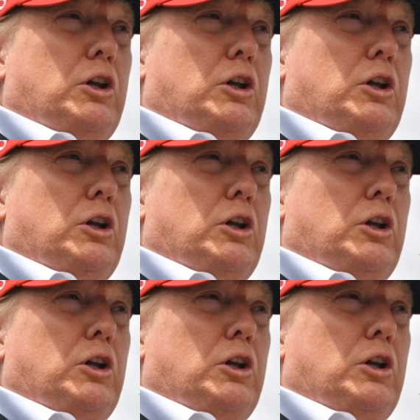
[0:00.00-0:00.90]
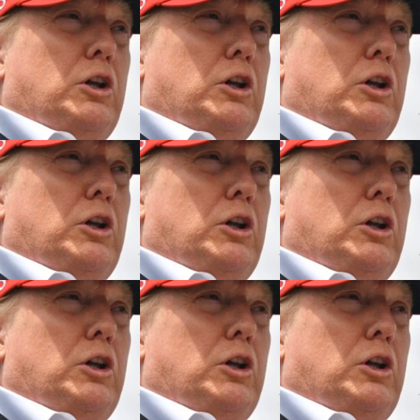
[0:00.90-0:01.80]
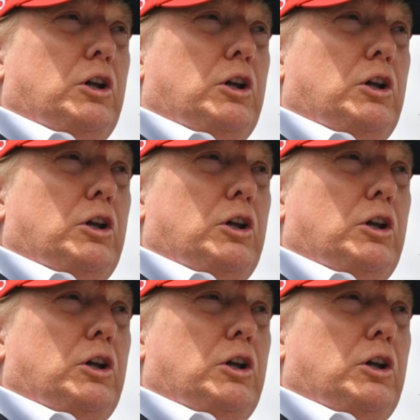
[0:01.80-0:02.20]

[no speech]